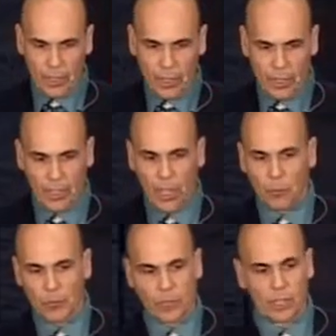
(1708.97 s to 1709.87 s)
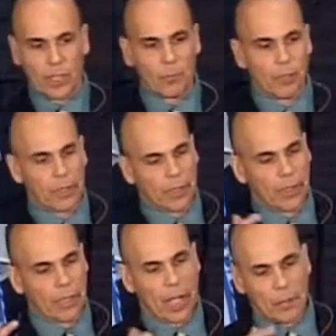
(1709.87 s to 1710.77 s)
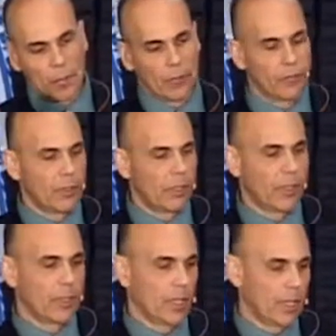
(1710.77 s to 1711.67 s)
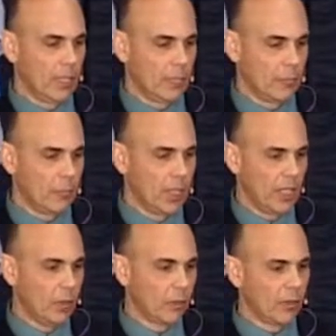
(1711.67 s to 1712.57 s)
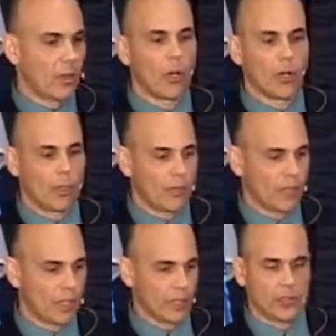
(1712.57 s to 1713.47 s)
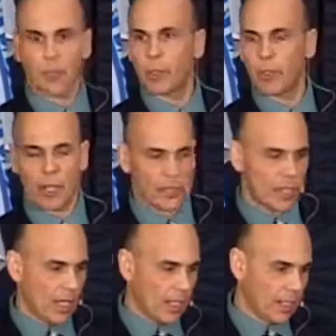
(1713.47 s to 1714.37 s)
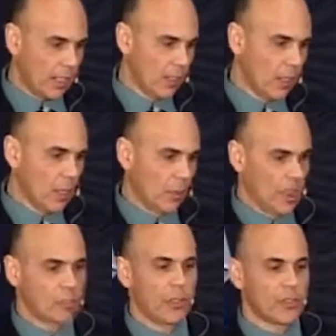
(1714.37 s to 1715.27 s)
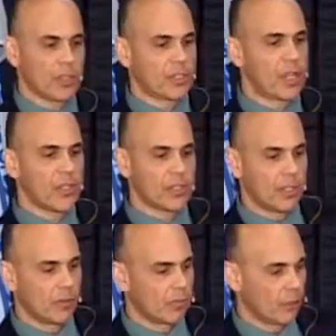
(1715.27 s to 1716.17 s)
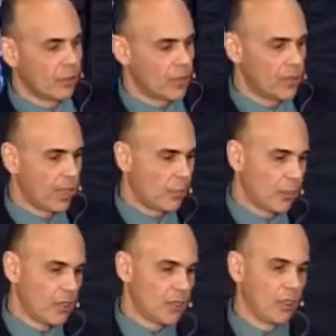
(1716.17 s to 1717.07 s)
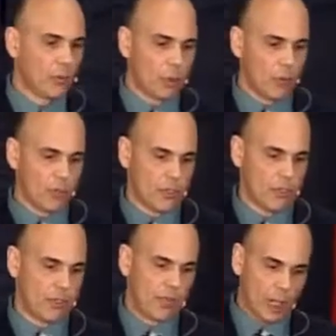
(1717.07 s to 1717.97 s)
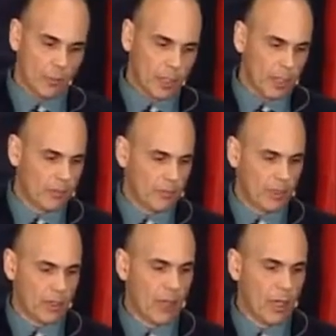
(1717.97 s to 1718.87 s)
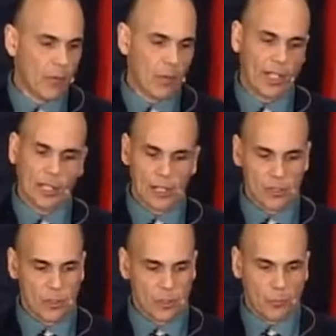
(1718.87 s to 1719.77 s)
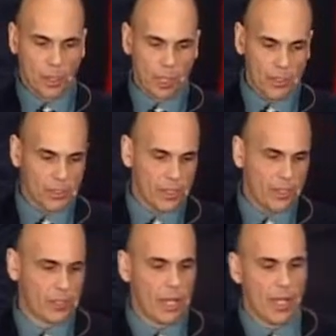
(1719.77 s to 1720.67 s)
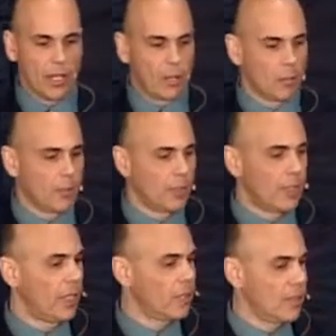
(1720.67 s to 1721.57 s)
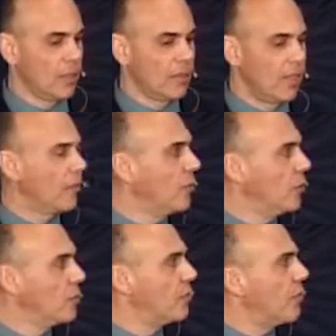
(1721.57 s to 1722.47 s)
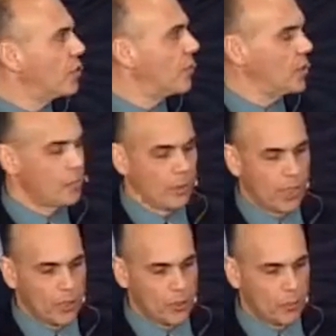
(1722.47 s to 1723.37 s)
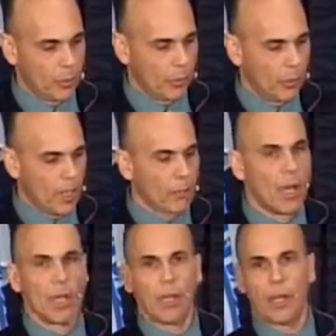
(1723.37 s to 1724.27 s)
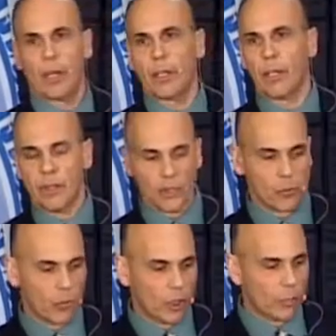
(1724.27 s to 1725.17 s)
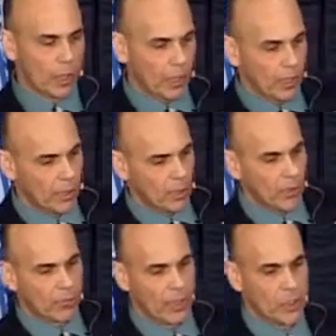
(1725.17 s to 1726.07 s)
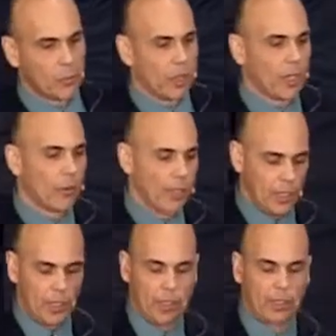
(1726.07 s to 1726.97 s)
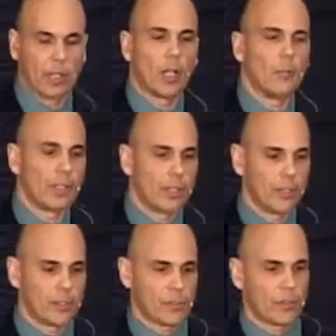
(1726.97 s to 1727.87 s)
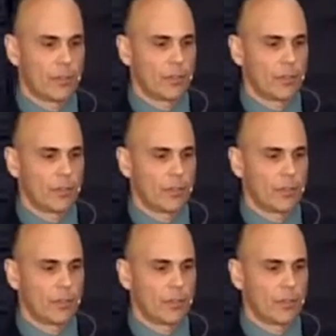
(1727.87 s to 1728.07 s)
in that was a collaborative meeting with all our affiliates from across Canada. We experienced success in influence the operational approach, development of regulations and policies, and implementation of DFO's Fisheries Protection Program, and this will be an OFH priority in the coming years.